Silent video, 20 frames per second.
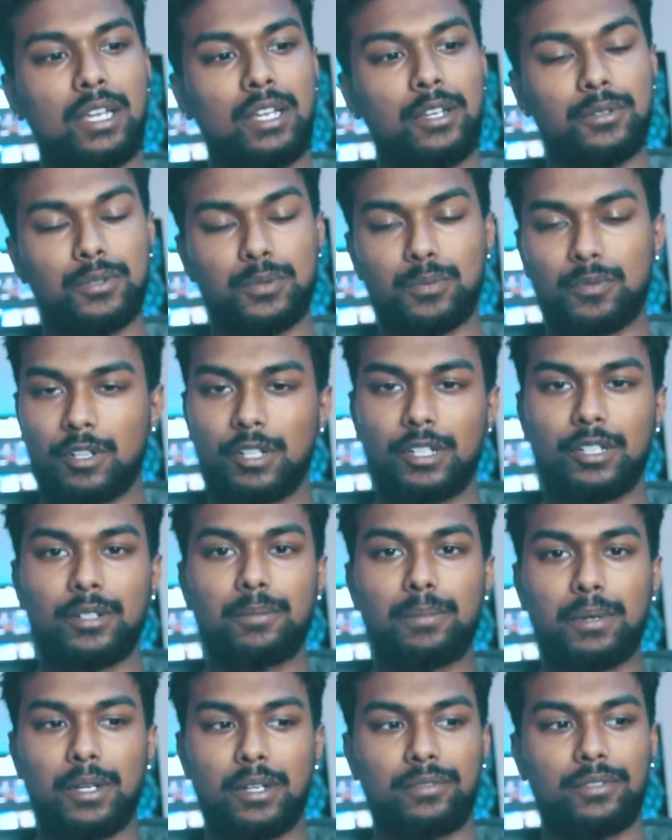it was running
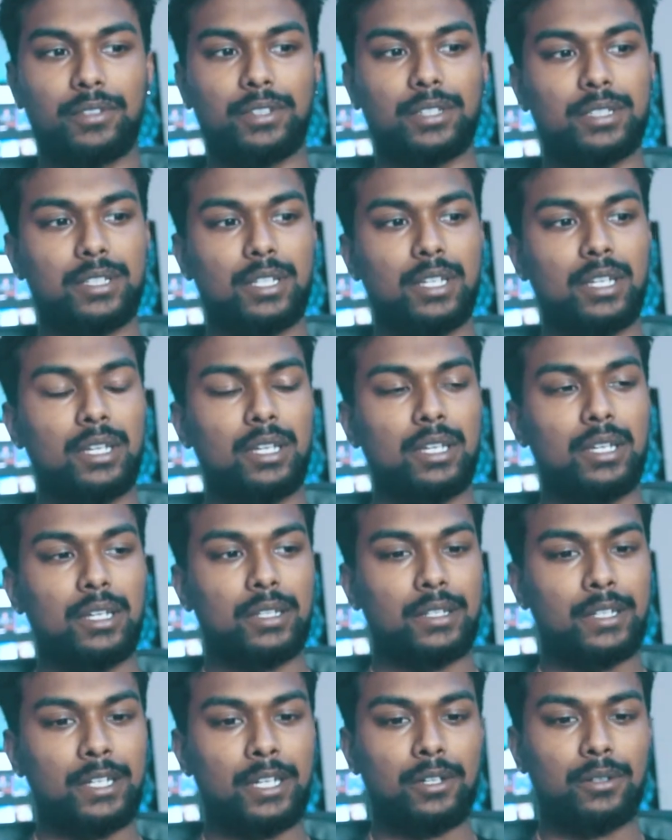perfect.
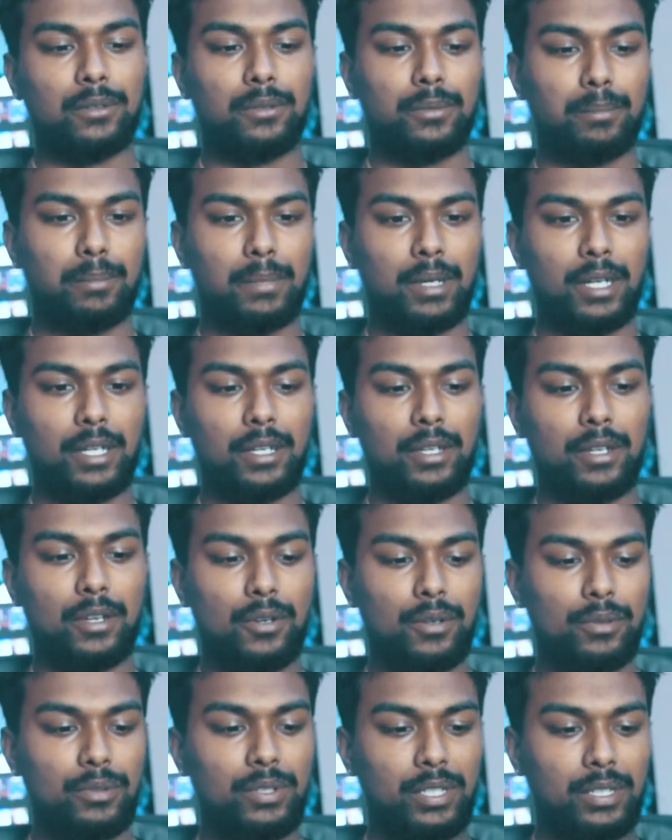Now, my
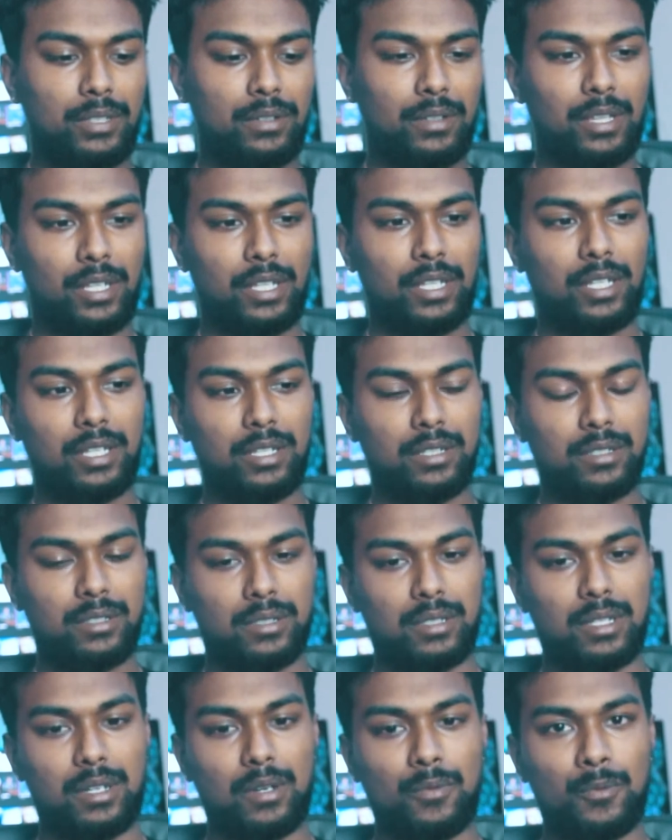only thing
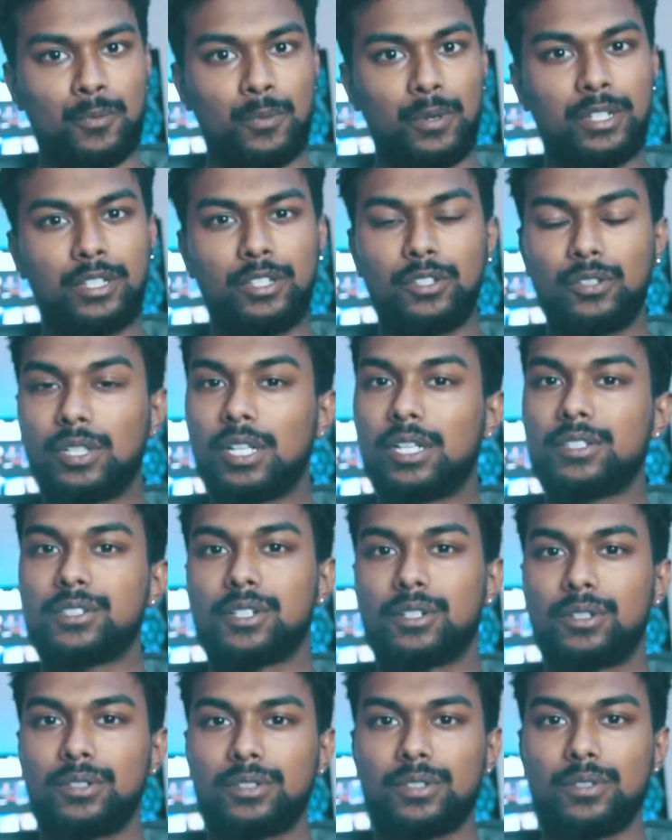is, when you guys are
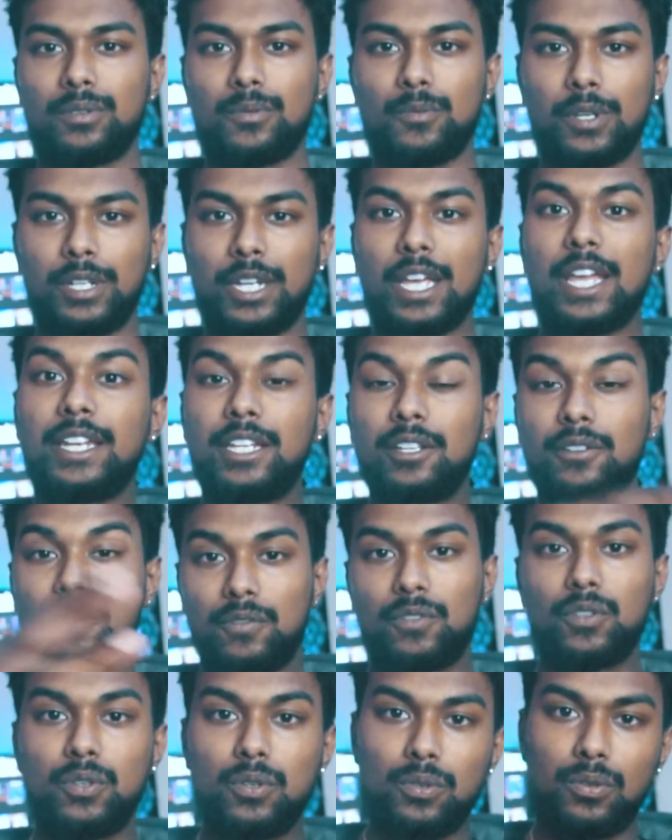going to, when any of
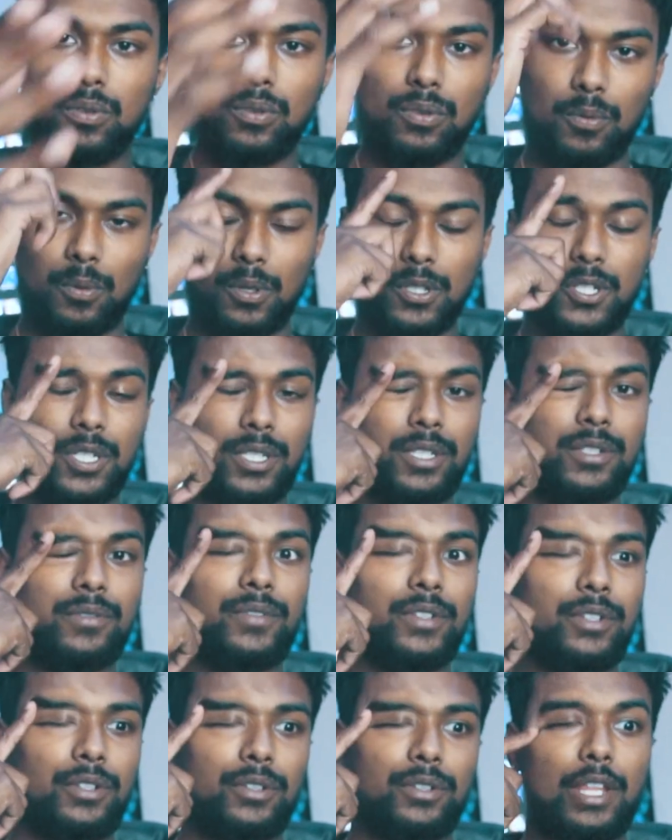you watching this
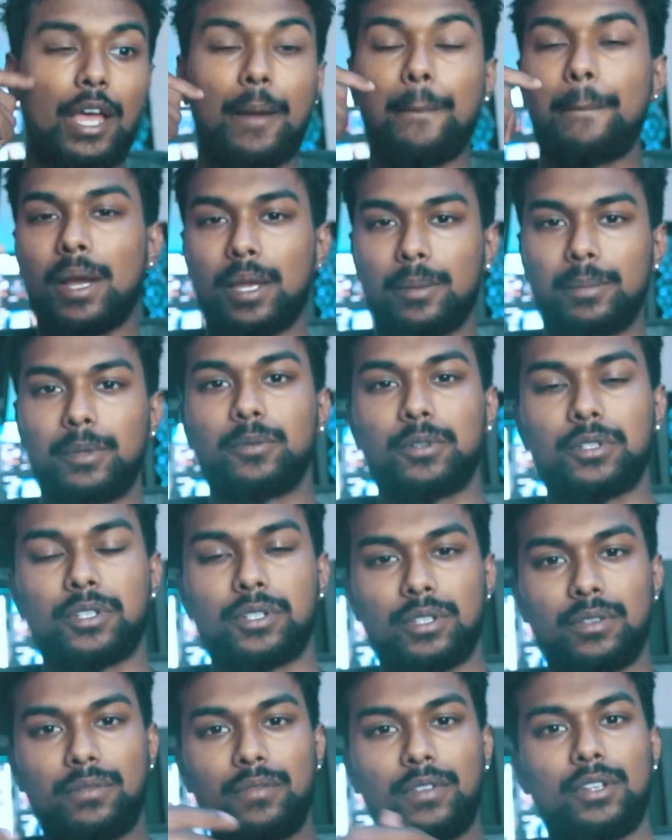video that might be
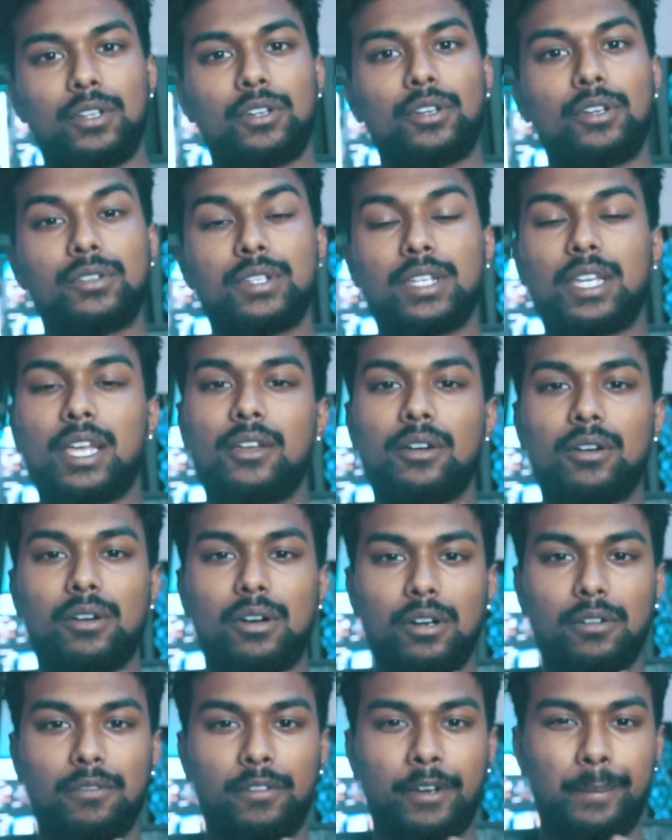watching this video, go to get your
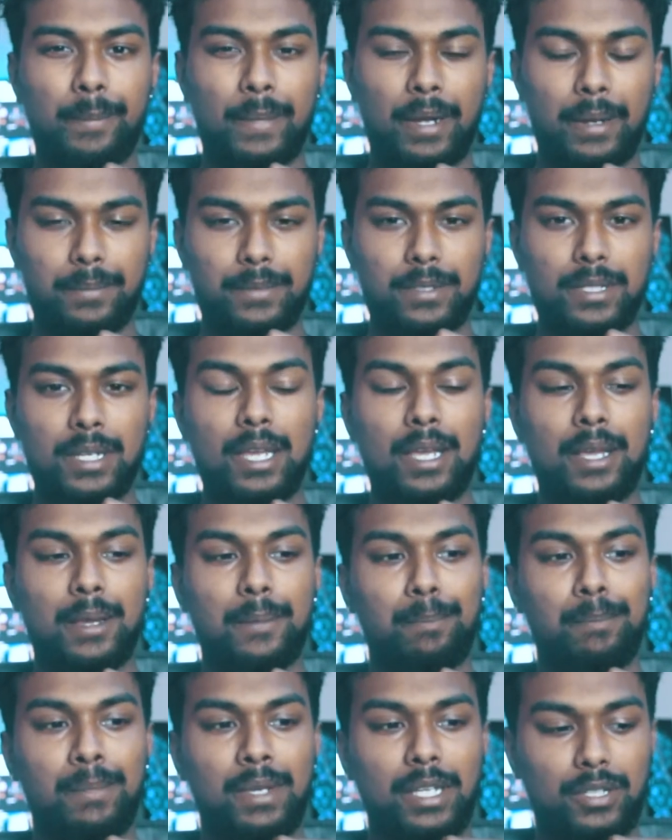car remapped,
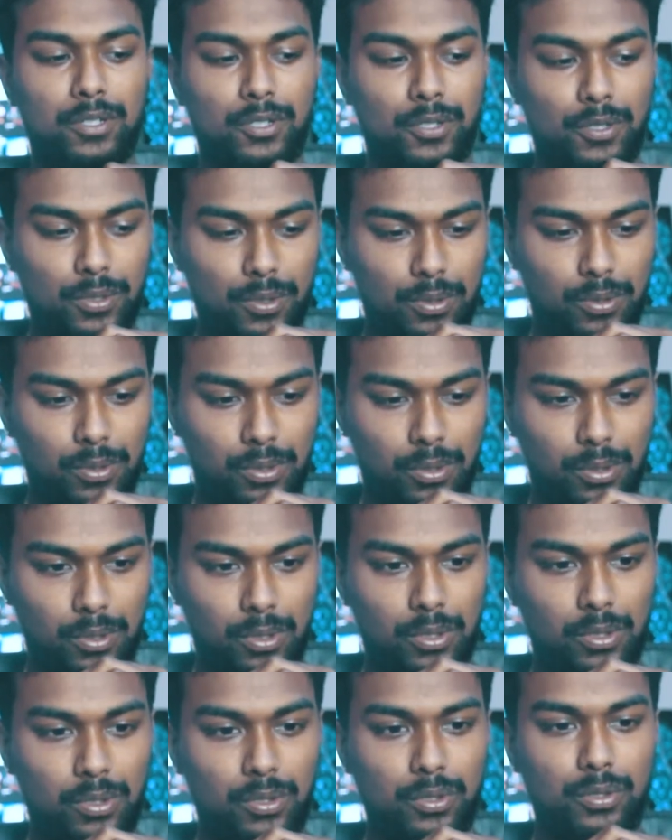make sure
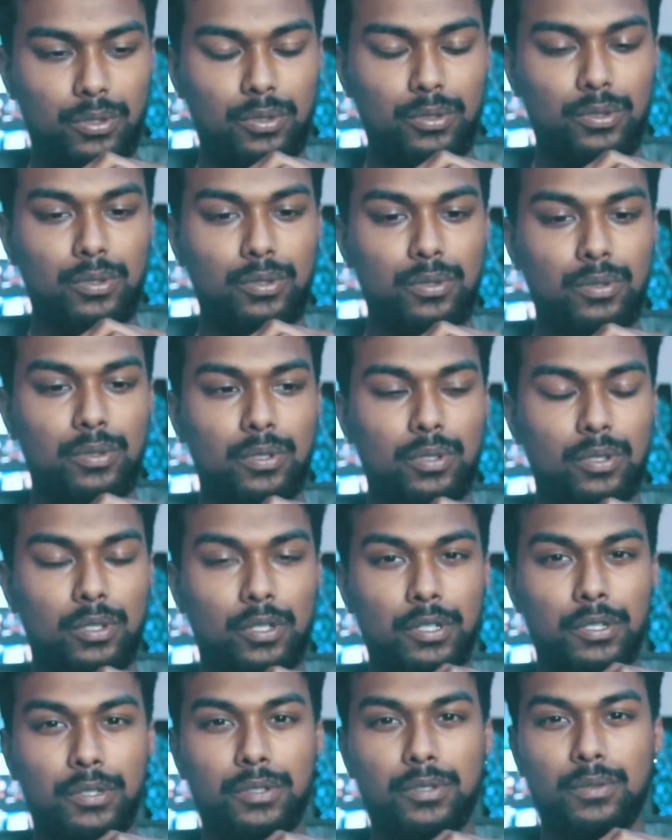you
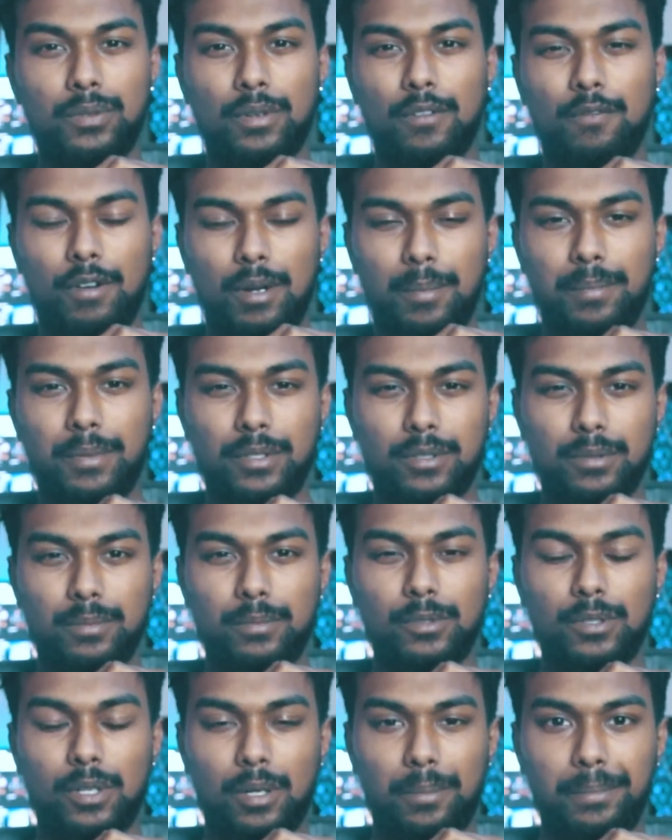go to a
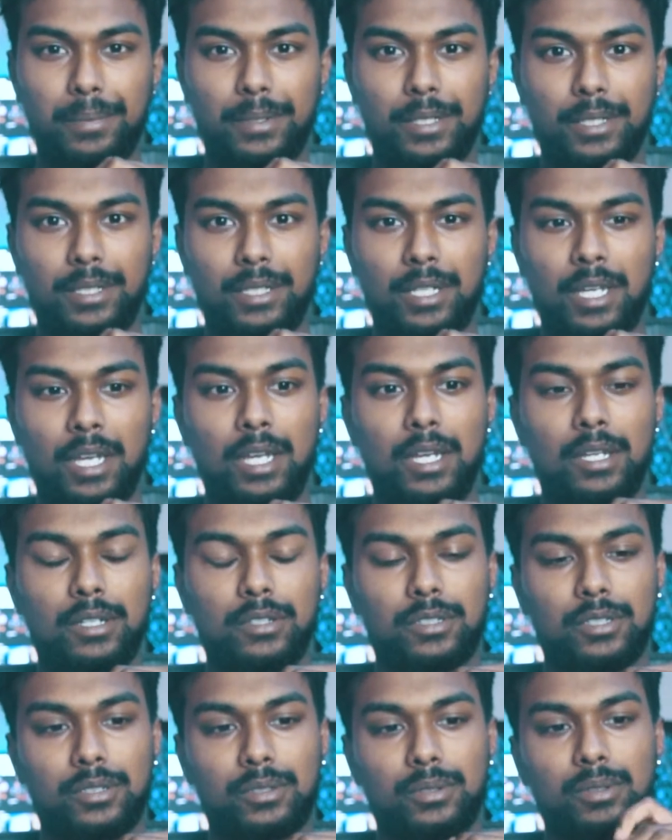reputable company.
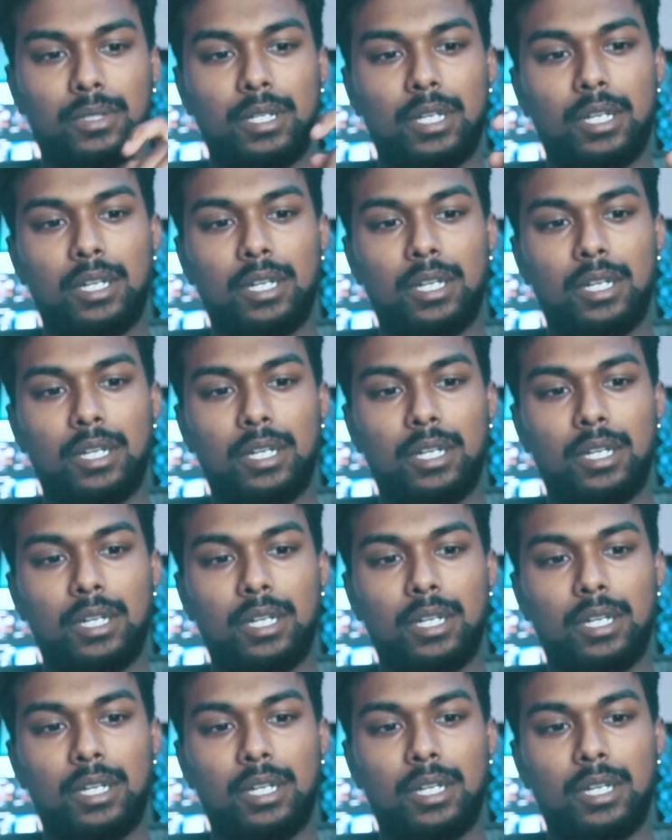So,